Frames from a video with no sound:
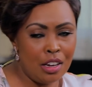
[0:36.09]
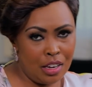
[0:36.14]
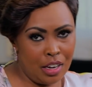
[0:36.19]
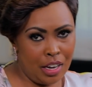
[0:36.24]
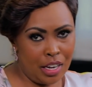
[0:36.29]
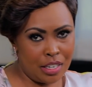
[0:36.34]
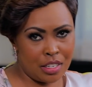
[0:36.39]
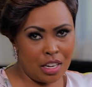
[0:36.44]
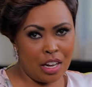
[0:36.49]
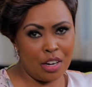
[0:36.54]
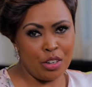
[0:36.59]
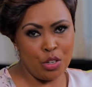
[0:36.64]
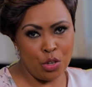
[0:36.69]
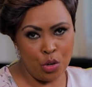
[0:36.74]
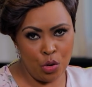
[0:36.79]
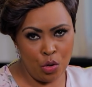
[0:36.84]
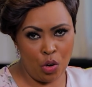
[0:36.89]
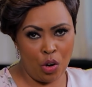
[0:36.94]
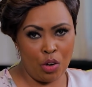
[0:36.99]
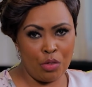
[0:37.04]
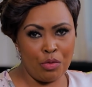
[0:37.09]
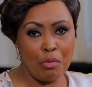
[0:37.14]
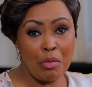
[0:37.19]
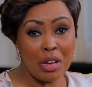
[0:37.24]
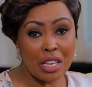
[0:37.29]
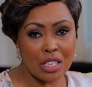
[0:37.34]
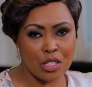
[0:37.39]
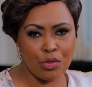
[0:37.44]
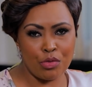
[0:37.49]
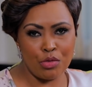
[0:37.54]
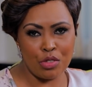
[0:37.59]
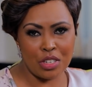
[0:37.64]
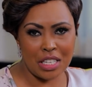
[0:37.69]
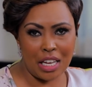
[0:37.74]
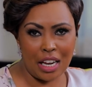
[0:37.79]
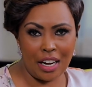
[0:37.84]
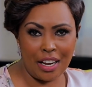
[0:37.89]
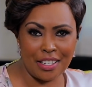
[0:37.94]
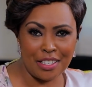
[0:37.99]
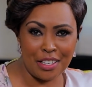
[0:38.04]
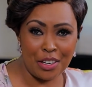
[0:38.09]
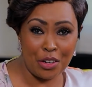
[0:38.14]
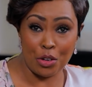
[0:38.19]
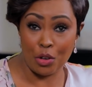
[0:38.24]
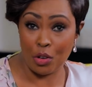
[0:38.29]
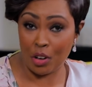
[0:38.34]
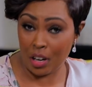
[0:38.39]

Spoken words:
Yes, and you of mixed fruit salad,